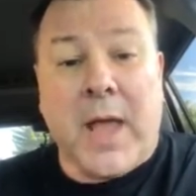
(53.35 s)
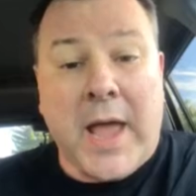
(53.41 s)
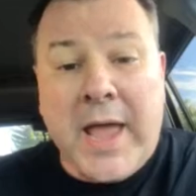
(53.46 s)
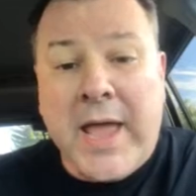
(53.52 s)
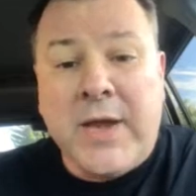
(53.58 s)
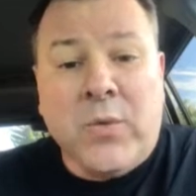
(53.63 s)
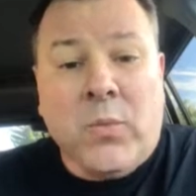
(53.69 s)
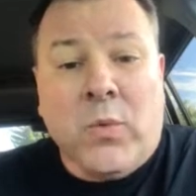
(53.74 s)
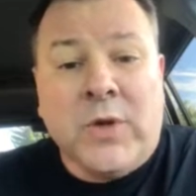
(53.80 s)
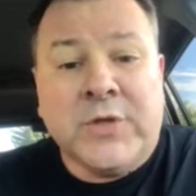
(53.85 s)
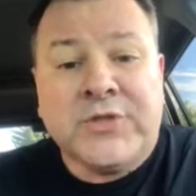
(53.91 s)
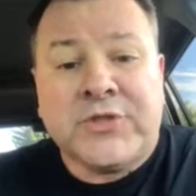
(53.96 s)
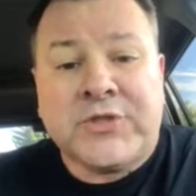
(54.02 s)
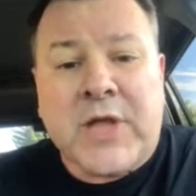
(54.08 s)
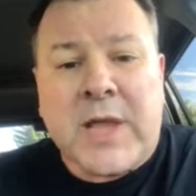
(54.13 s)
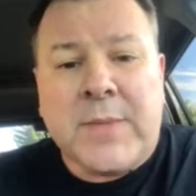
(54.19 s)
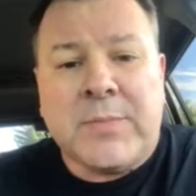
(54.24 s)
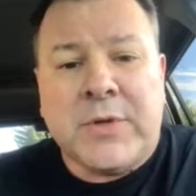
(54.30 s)
And in one
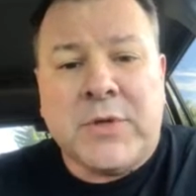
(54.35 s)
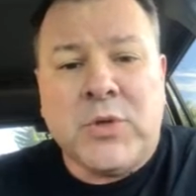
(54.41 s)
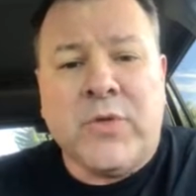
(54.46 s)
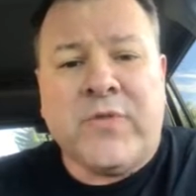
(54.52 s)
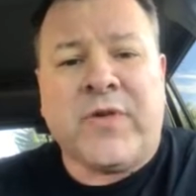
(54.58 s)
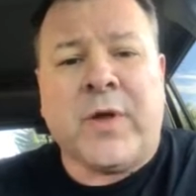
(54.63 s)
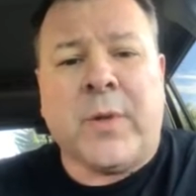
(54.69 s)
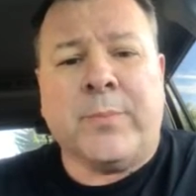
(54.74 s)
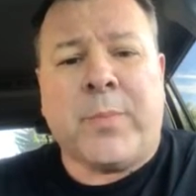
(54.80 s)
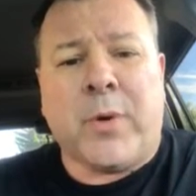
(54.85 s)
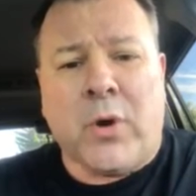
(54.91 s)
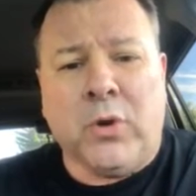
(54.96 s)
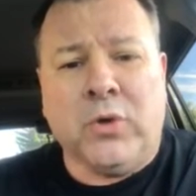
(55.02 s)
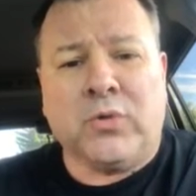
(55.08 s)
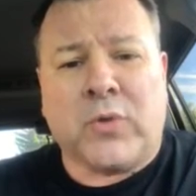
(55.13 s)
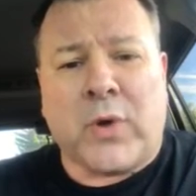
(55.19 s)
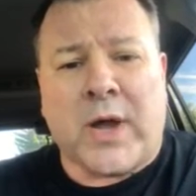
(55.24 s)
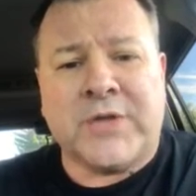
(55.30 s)
statement, you've helped
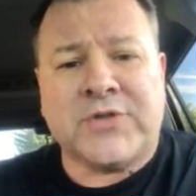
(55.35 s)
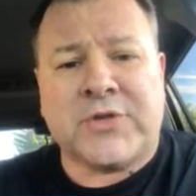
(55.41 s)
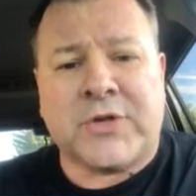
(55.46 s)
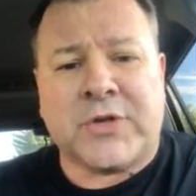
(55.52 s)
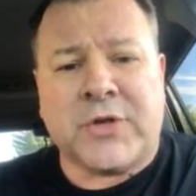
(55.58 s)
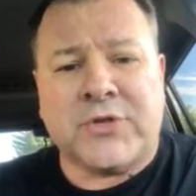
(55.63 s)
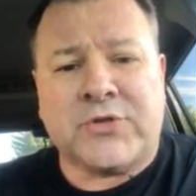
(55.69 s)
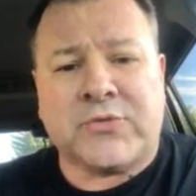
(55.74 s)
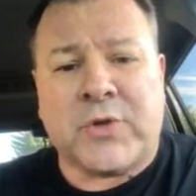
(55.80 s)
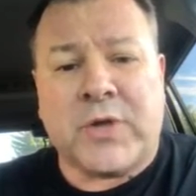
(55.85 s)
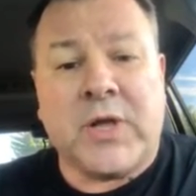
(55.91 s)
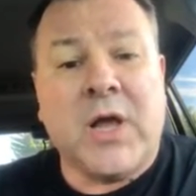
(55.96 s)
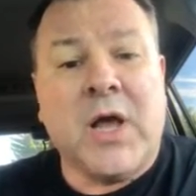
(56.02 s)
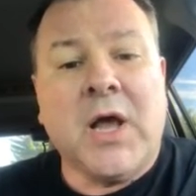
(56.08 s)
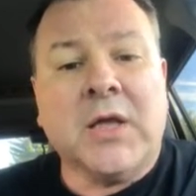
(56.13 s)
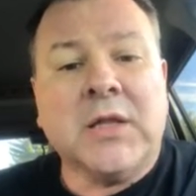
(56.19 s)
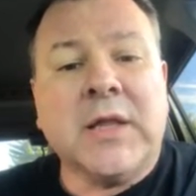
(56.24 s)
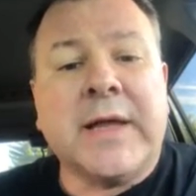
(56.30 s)
polarize the country
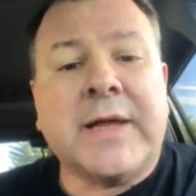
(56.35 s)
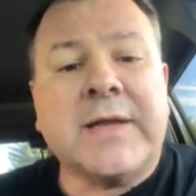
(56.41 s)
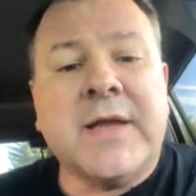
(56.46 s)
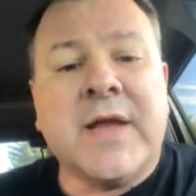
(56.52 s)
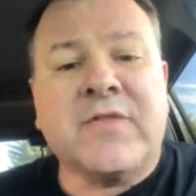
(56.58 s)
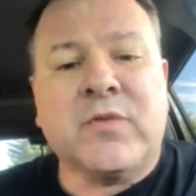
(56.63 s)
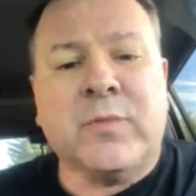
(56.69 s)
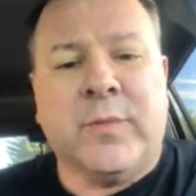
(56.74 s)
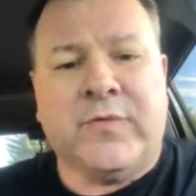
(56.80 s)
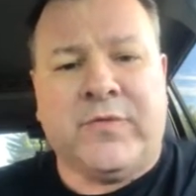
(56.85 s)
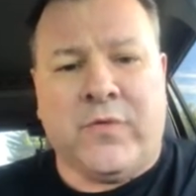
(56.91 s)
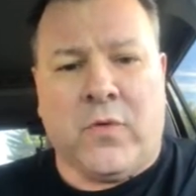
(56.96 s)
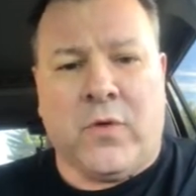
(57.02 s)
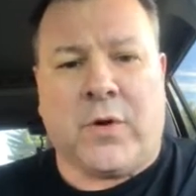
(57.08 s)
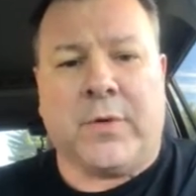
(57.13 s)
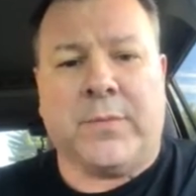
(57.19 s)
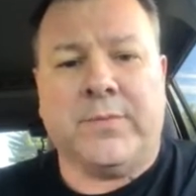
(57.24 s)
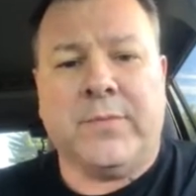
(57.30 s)
like never
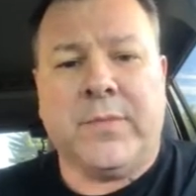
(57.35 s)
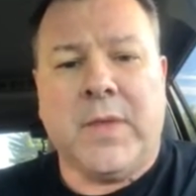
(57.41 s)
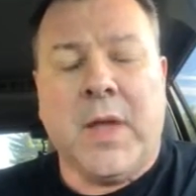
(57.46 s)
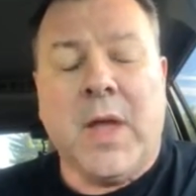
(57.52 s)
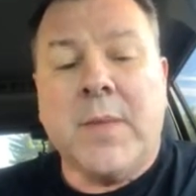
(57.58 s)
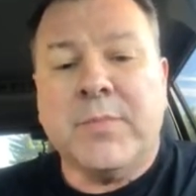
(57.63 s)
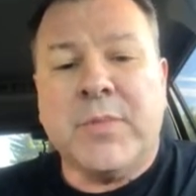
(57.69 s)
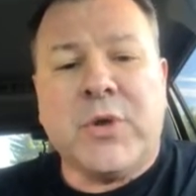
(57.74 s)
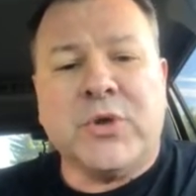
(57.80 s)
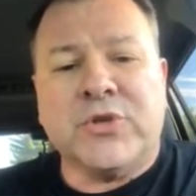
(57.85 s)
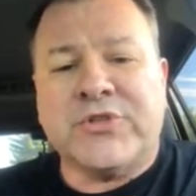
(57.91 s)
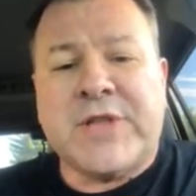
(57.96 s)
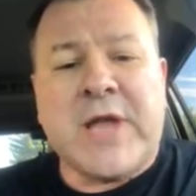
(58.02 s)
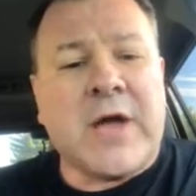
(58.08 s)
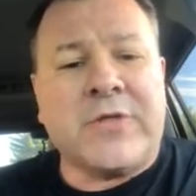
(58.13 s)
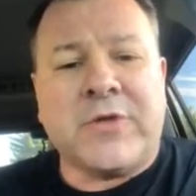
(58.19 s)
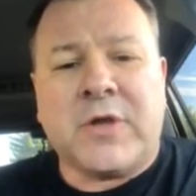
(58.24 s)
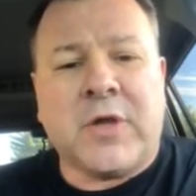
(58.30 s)
before. Because
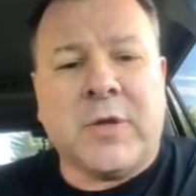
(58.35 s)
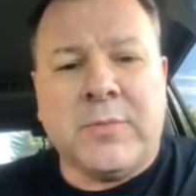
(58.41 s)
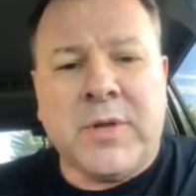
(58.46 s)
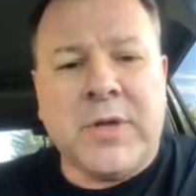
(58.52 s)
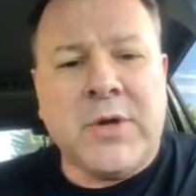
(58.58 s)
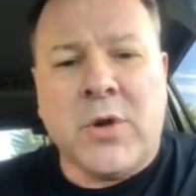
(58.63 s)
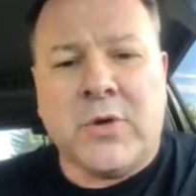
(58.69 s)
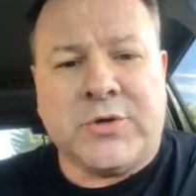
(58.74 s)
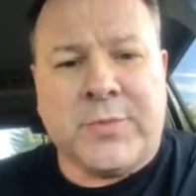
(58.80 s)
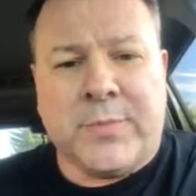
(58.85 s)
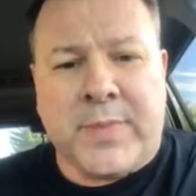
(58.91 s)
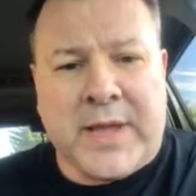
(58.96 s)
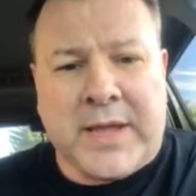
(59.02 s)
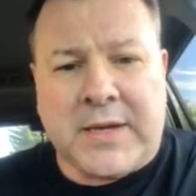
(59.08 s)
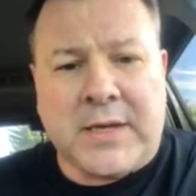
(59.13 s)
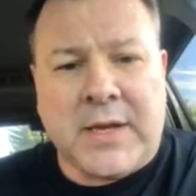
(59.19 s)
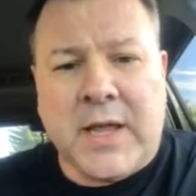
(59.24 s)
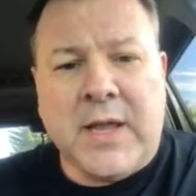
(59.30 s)
now there can be no
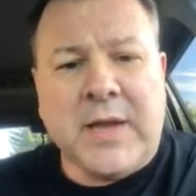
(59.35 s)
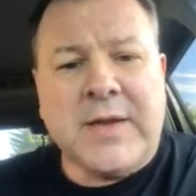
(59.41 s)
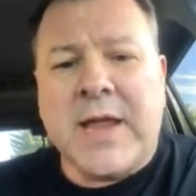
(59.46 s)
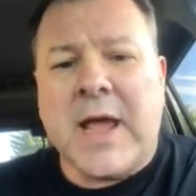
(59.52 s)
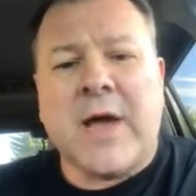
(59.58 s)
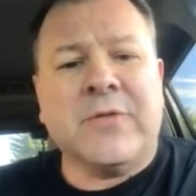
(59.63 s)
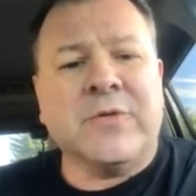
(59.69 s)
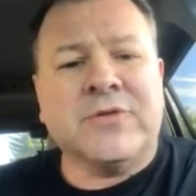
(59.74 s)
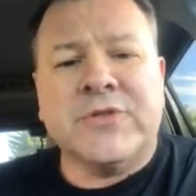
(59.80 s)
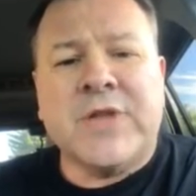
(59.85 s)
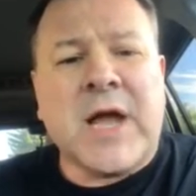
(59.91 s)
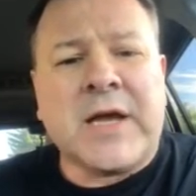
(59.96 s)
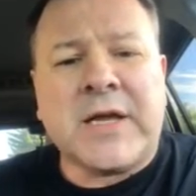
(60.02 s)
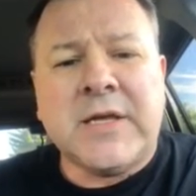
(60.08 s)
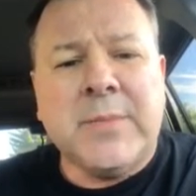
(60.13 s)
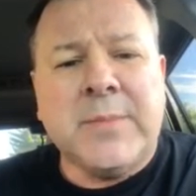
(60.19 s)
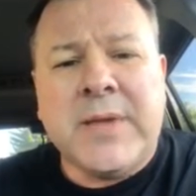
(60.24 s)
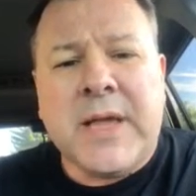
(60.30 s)
debate. Now there's
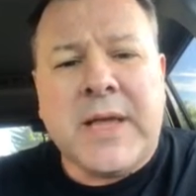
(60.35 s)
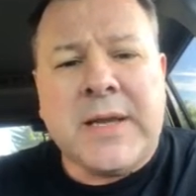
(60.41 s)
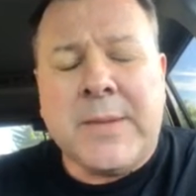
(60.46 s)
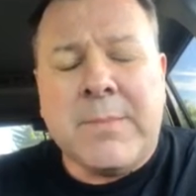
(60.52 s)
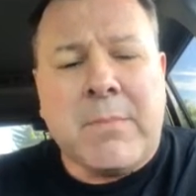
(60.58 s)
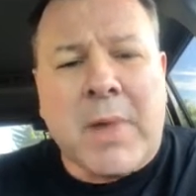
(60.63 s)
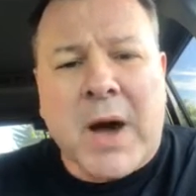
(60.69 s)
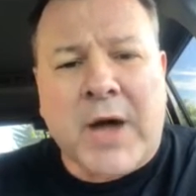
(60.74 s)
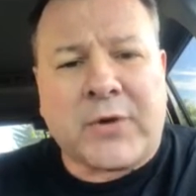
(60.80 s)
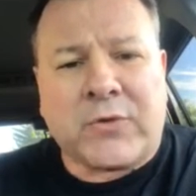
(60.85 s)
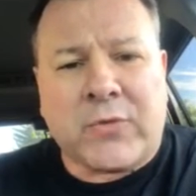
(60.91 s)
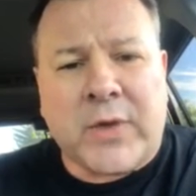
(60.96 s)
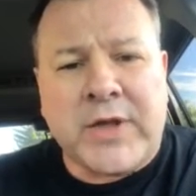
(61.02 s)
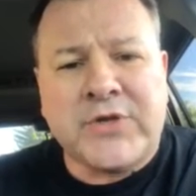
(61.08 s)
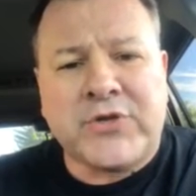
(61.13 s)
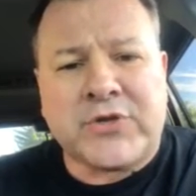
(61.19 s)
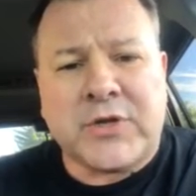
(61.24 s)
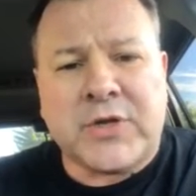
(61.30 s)
not going to be any
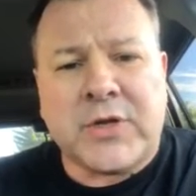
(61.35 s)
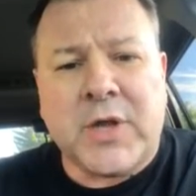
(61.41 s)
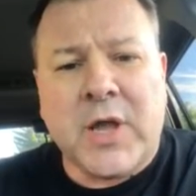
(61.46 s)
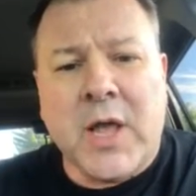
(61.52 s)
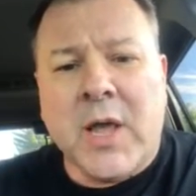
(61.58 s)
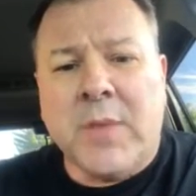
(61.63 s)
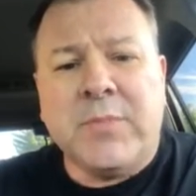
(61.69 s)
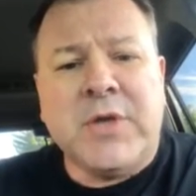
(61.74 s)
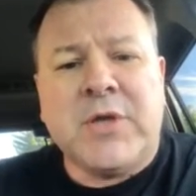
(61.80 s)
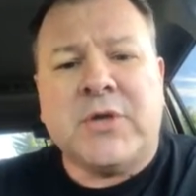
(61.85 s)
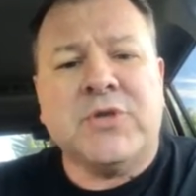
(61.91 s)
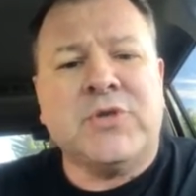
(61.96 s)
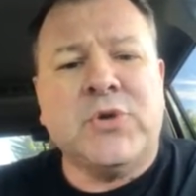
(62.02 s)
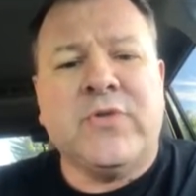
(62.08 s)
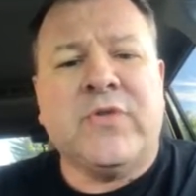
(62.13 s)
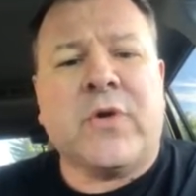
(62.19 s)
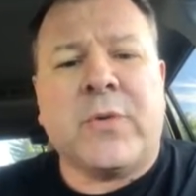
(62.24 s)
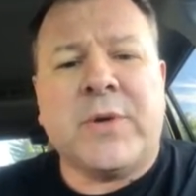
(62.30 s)
moderation because
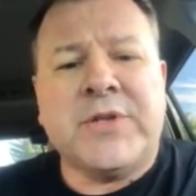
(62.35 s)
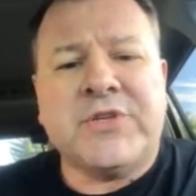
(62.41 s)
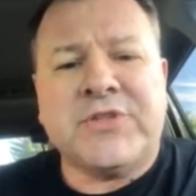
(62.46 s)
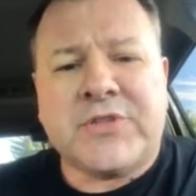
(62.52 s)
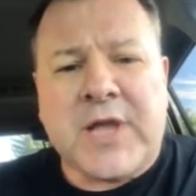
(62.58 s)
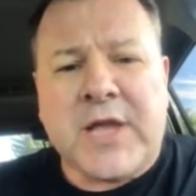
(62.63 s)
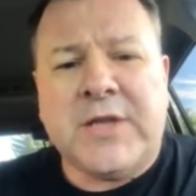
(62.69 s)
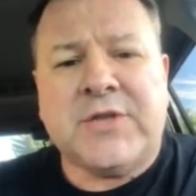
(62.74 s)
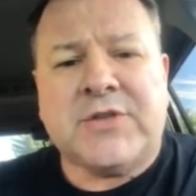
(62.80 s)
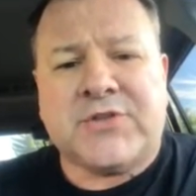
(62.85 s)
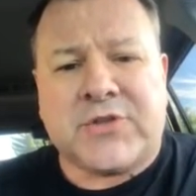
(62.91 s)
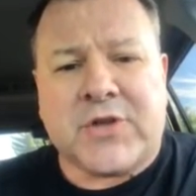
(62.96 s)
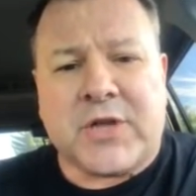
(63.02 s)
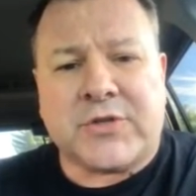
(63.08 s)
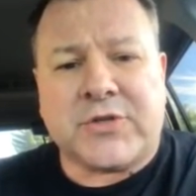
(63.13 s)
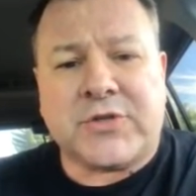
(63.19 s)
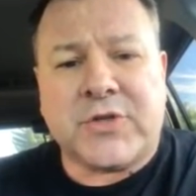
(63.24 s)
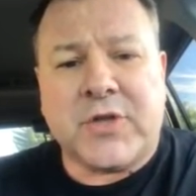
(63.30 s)
you've already stated
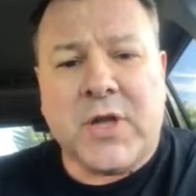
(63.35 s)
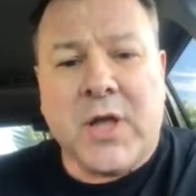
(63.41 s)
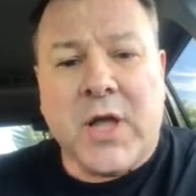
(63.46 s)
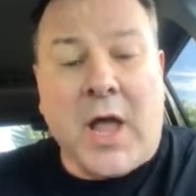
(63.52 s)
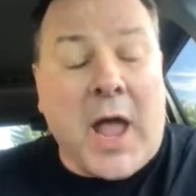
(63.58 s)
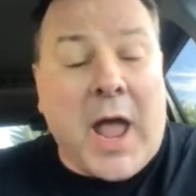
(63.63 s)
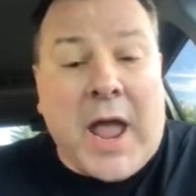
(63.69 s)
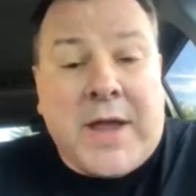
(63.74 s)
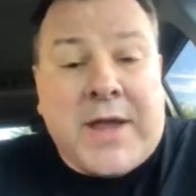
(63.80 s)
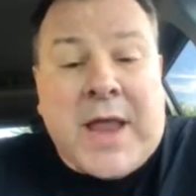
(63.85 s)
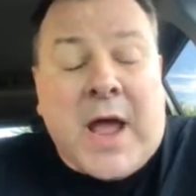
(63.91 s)
such. And